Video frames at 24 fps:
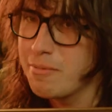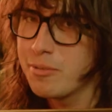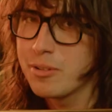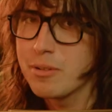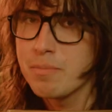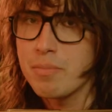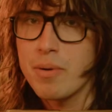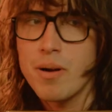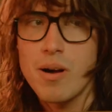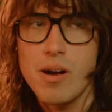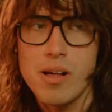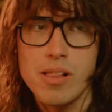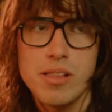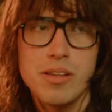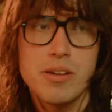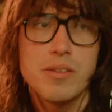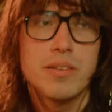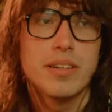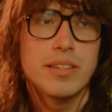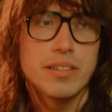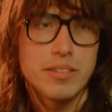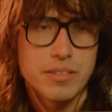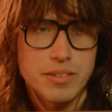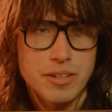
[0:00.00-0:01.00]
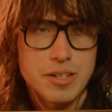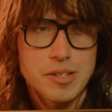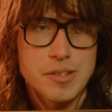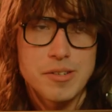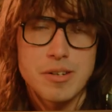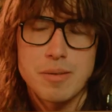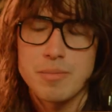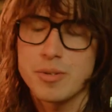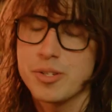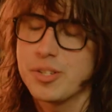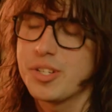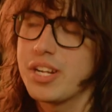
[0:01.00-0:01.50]
with Apollo and our
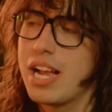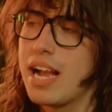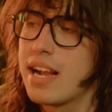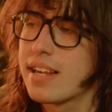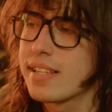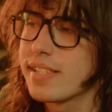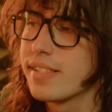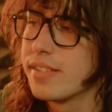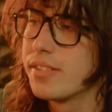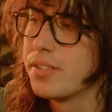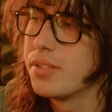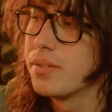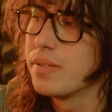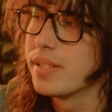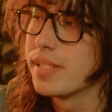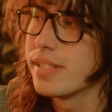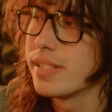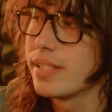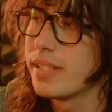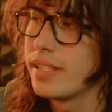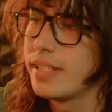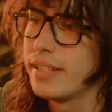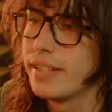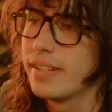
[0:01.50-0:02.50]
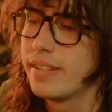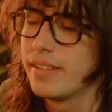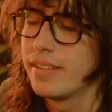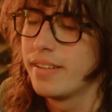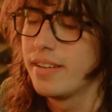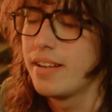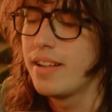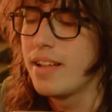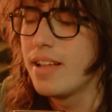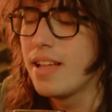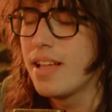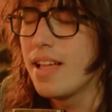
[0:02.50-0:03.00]
drummer Jackson, who isn't here.
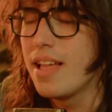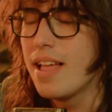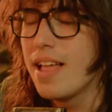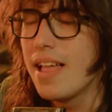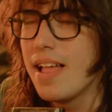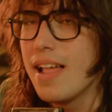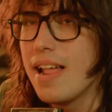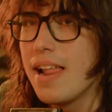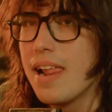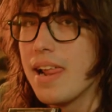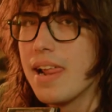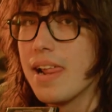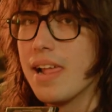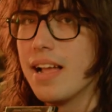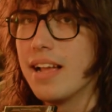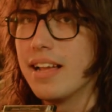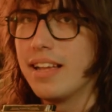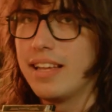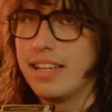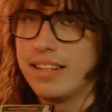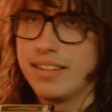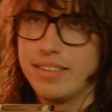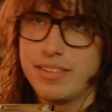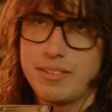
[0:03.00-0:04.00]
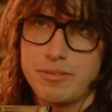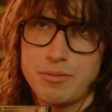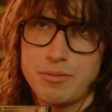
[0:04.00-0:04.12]
And like